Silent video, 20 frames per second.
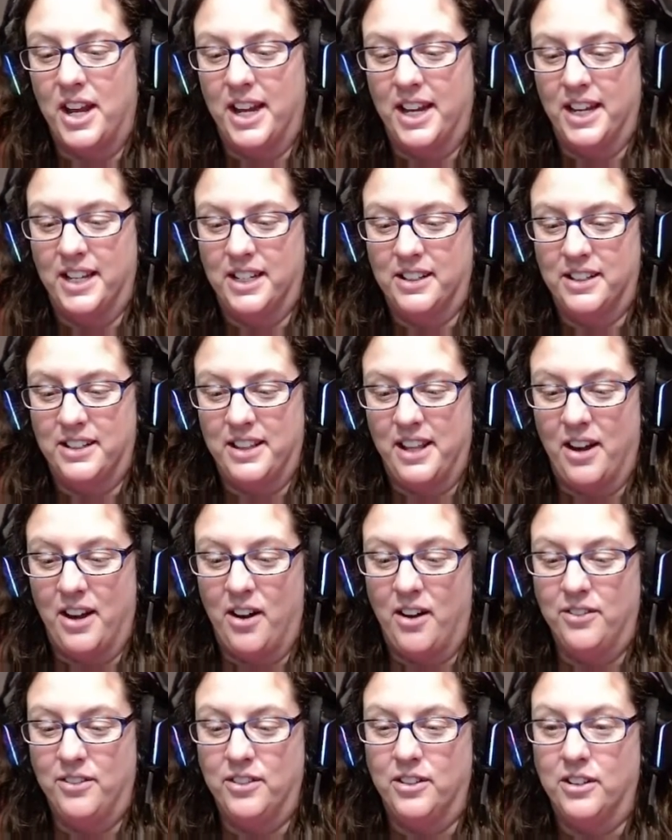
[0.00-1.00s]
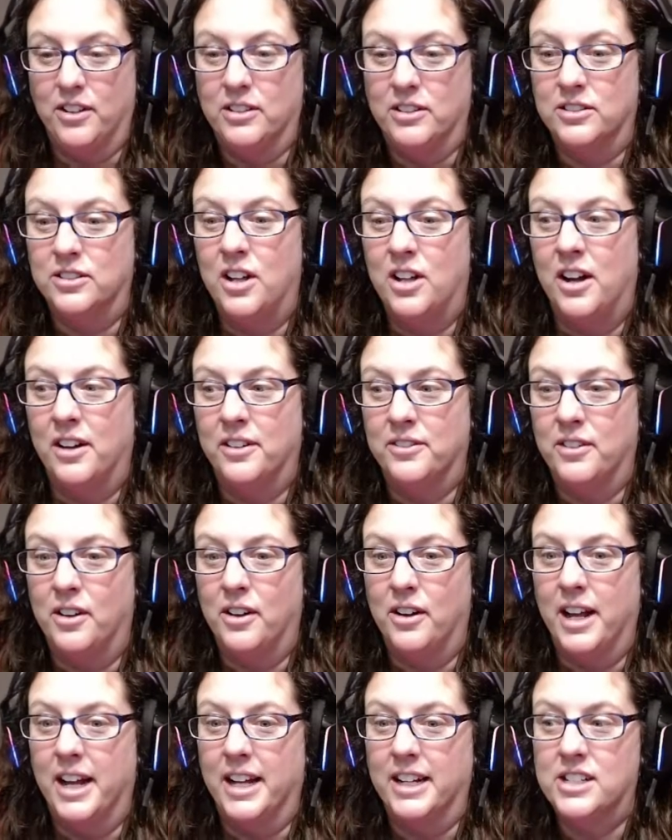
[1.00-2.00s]
and they offer a lot of
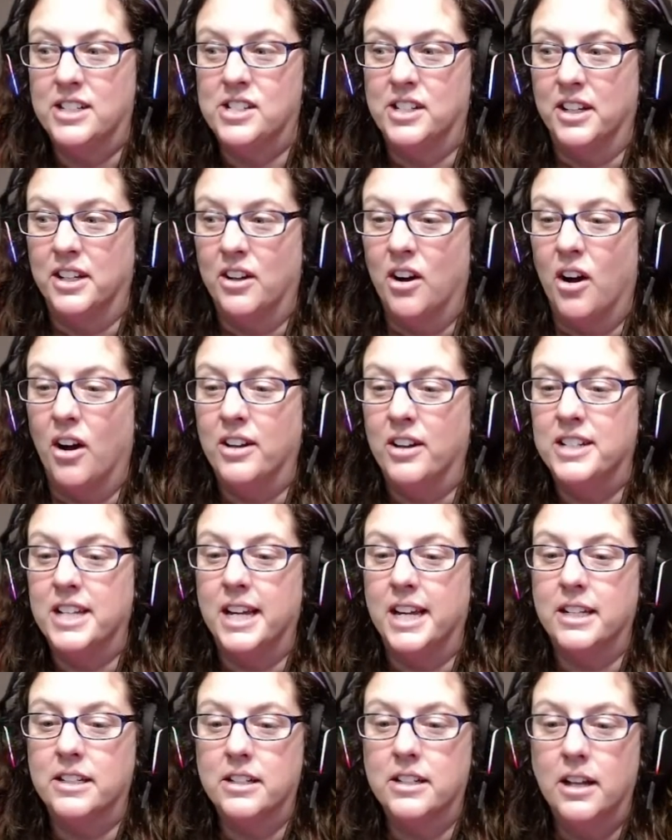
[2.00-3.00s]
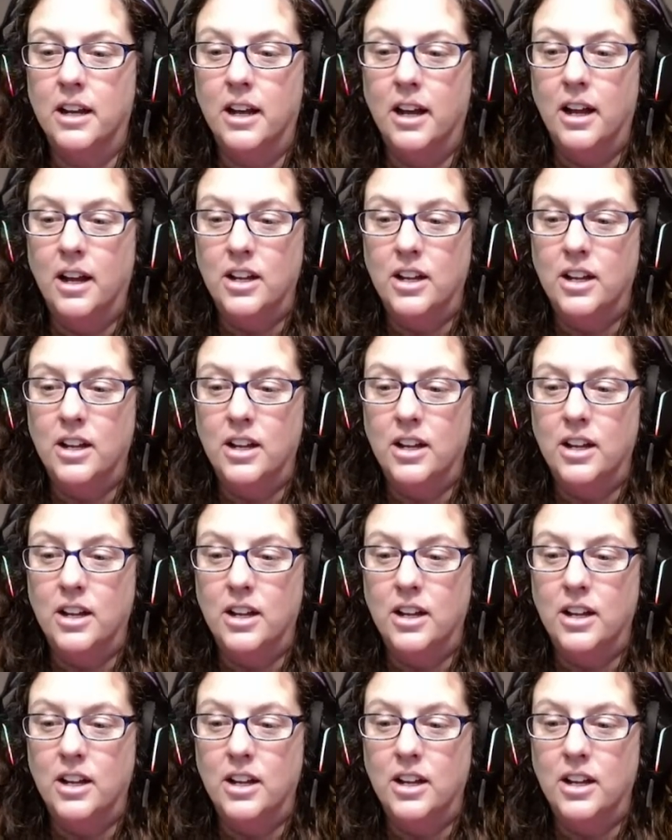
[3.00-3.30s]
excellent content.